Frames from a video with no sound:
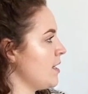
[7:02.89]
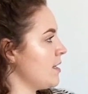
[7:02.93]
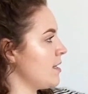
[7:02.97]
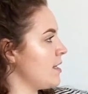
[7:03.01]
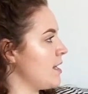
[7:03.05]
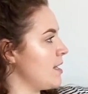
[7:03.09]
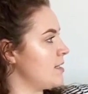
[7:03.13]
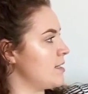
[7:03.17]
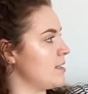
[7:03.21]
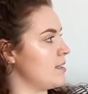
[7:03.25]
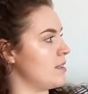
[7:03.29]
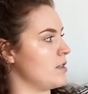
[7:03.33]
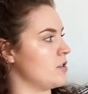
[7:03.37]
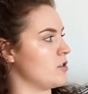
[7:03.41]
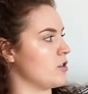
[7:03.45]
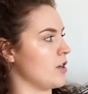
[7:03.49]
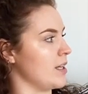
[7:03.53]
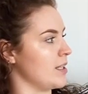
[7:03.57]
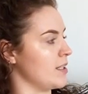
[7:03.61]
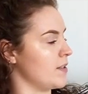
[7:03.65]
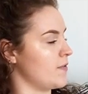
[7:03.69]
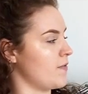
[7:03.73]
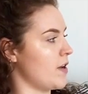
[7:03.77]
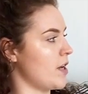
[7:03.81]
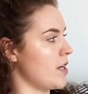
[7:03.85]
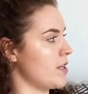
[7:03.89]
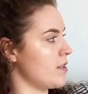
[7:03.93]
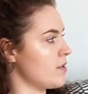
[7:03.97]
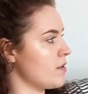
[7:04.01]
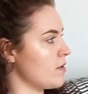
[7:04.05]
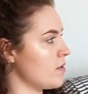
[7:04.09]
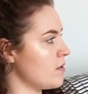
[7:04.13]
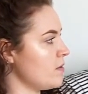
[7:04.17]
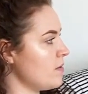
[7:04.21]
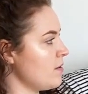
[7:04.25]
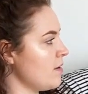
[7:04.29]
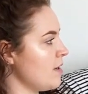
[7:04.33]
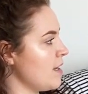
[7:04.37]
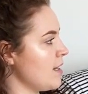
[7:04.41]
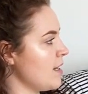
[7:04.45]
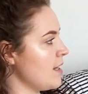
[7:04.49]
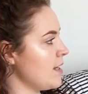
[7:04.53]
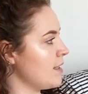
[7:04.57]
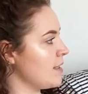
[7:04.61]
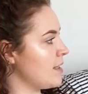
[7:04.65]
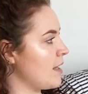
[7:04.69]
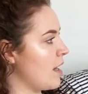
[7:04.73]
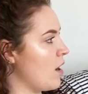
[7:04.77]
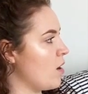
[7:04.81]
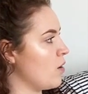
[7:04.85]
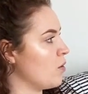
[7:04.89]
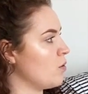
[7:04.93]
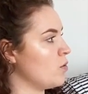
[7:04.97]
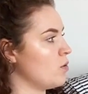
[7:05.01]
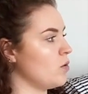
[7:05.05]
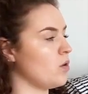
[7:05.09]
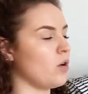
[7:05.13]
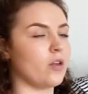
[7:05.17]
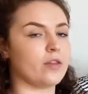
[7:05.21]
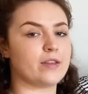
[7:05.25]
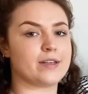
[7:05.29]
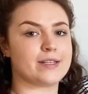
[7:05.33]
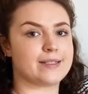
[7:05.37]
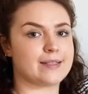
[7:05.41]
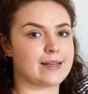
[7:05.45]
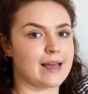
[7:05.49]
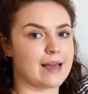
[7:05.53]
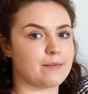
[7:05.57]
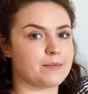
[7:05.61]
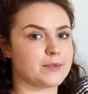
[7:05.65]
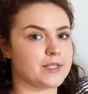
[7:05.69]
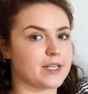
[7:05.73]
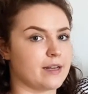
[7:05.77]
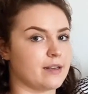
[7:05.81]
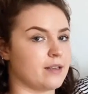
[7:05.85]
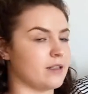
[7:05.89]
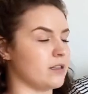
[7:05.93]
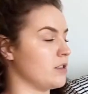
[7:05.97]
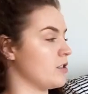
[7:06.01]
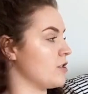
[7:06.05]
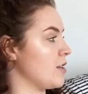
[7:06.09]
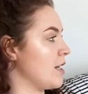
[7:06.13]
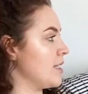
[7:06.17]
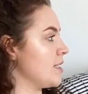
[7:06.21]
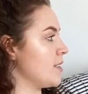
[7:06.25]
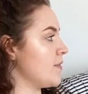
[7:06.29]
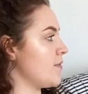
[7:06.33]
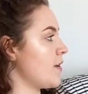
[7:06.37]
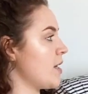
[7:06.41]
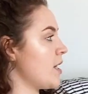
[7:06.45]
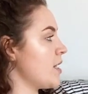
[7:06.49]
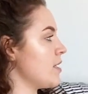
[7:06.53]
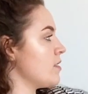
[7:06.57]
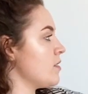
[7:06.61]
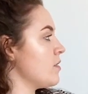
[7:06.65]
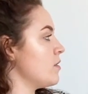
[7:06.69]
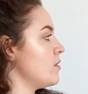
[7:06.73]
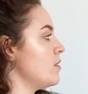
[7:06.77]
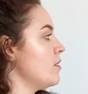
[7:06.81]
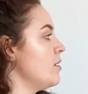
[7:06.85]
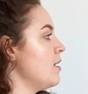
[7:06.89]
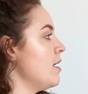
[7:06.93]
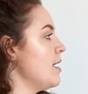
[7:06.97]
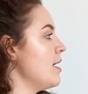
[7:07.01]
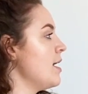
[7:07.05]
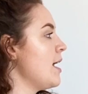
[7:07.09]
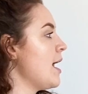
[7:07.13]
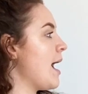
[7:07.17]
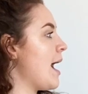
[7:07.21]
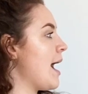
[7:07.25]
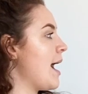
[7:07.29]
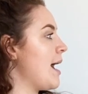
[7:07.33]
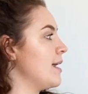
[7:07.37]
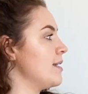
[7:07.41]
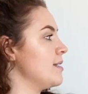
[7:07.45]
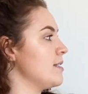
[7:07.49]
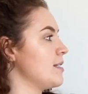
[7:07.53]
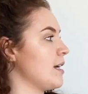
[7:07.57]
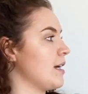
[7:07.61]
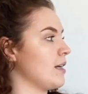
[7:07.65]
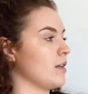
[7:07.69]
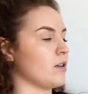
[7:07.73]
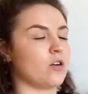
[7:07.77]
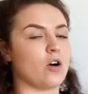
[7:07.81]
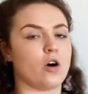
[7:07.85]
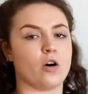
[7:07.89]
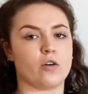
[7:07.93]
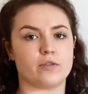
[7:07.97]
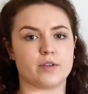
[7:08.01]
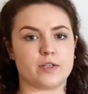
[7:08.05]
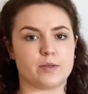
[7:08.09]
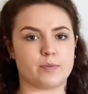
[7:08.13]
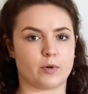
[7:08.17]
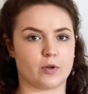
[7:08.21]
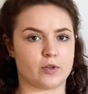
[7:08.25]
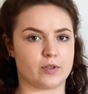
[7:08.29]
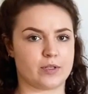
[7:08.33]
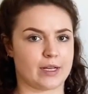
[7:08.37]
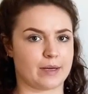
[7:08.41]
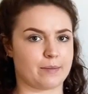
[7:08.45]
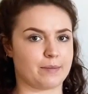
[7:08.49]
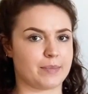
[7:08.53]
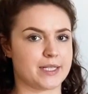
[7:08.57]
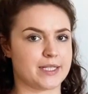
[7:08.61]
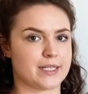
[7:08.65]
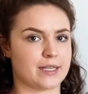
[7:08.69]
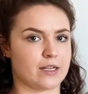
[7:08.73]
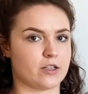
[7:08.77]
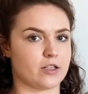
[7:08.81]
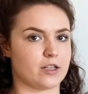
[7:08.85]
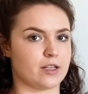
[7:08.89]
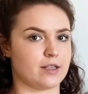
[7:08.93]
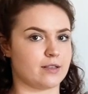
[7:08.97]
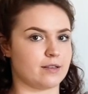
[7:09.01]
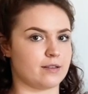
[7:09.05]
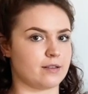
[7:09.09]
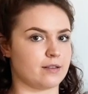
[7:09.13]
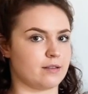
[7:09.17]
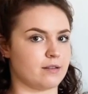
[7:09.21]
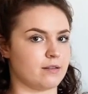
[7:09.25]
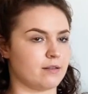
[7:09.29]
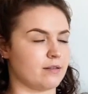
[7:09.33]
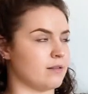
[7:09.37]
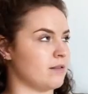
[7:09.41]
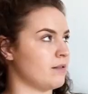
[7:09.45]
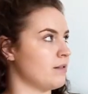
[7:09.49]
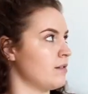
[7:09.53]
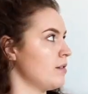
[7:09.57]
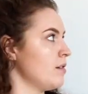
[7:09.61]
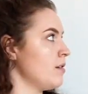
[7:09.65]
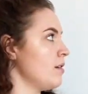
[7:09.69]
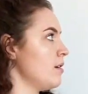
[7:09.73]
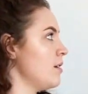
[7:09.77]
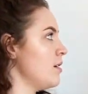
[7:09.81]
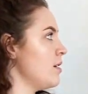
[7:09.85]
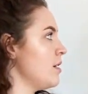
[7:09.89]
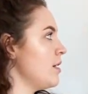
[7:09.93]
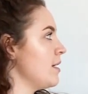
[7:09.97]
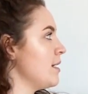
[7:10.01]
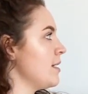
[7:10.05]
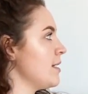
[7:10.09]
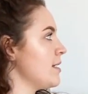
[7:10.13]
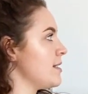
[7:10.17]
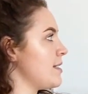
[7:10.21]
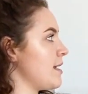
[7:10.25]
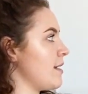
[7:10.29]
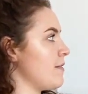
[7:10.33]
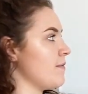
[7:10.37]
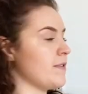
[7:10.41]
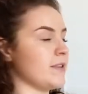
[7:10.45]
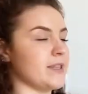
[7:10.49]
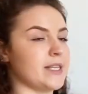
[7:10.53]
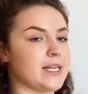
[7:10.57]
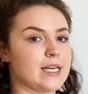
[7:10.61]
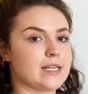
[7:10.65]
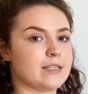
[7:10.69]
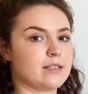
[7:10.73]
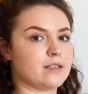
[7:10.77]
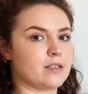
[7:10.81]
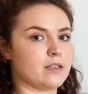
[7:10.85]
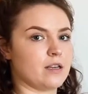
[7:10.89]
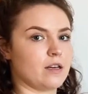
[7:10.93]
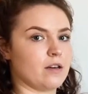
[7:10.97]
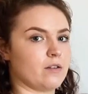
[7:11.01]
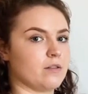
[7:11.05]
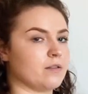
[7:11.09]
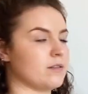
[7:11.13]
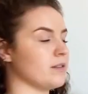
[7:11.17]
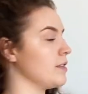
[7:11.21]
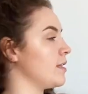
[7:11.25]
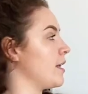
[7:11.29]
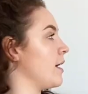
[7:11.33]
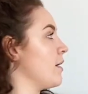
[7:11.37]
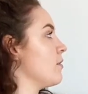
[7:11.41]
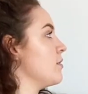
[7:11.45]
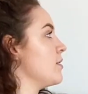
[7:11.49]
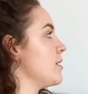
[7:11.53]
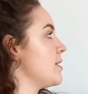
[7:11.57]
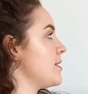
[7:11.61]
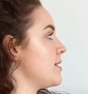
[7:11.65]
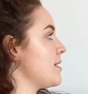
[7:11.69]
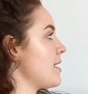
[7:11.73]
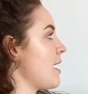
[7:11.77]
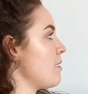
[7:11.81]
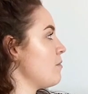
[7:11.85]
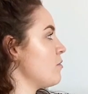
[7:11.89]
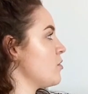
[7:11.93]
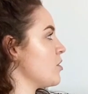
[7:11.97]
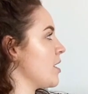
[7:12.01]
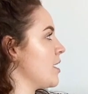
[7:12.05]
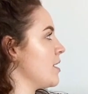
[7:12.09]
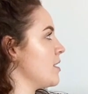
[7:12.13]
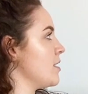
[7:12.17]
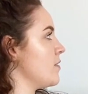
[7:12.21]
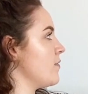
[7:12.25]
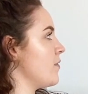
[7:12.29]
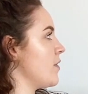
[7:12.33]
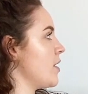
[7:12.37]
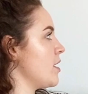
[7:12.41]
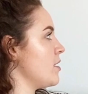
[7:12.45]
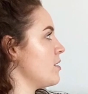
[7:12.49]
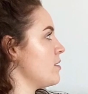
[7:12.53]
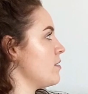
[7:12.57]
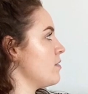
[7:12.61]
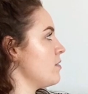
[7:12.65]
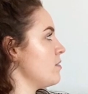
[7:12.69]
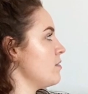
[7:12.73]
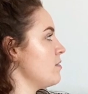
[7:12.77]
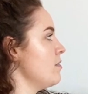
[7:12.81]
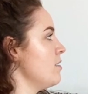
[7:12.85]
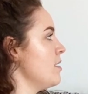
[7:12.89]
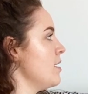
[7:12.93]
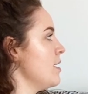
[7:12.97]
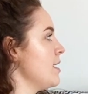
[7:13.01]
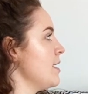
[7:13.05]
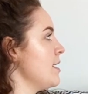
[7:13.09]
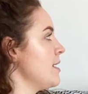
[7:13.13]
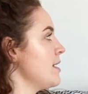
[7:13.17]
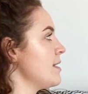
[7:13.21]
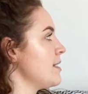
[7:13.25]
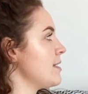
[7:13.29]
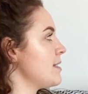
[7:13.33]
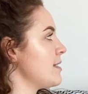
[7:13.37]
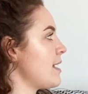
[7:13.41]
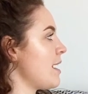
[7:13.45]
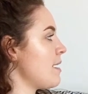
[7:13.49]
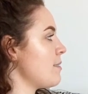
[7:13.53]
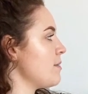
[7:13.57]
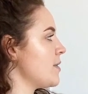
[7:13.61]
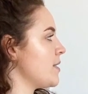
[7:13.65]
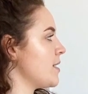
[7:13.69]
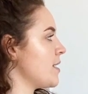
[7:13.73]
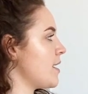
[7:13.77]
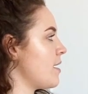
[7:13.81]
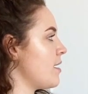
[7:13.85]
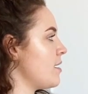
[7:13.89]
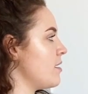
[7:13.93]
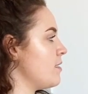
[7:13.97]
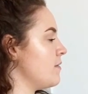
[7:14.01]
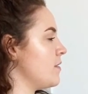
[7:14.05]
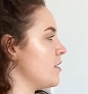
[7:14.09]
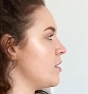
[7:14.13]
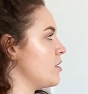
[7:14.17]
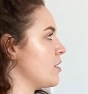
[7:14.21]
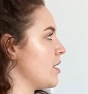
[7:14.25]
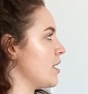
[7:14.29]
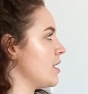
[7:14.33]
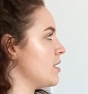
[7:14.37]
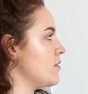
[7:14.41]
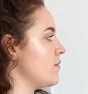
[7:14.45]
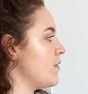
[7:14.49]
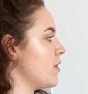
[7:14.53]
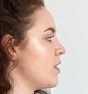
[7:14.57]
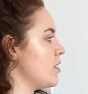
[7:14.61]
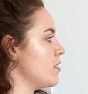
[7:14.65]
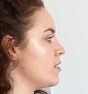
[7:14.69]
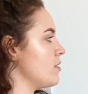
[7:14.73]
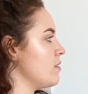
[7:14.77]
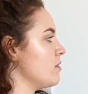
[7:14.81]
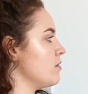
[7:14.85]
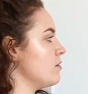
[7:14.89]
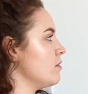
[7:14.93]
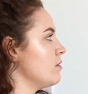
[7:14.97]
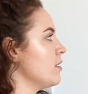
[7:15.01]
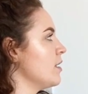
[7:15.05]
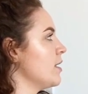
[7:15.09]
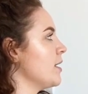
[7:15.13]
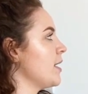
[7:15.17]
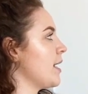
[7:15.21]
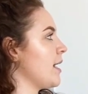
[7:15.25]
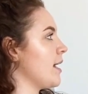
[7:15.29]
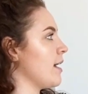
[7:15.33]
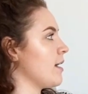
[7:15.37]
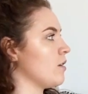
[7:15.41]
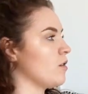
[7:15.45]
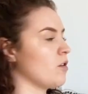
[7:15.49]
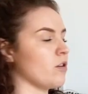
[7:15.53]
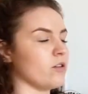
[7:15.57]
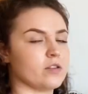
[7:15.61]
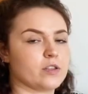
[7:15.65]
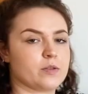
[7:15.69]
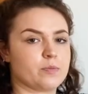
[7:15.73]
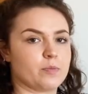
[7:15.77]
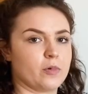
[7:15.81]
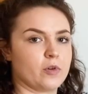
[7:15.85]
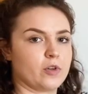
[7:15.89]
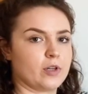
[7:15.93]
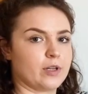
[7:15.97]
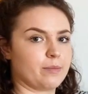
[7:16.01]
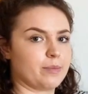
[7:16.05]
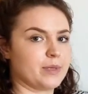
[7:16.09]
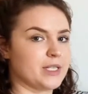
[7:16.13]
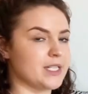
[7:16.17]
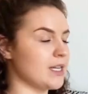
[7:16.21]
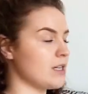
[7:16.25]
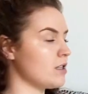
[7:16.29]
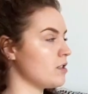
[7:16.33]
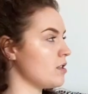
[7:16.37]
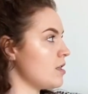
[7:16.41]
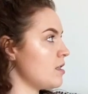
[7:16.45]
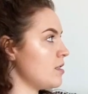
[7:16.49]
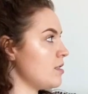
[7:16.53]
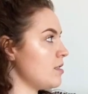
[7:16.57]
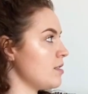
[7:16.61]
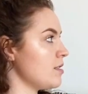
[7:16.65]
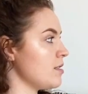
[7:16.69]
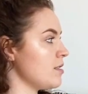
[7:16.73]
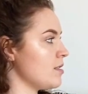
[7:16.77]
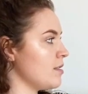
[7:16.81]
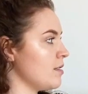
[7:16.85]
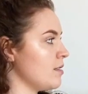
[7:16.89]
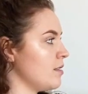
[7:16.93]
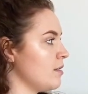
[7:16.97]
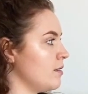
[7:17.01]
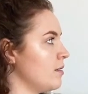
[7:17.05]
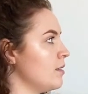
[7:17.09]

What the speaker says: This is the transversal, they're all on the same side of the transversal and in corresponding positions. Same for these two, they're on the same transversal, same side of the transversal in corresponding positions.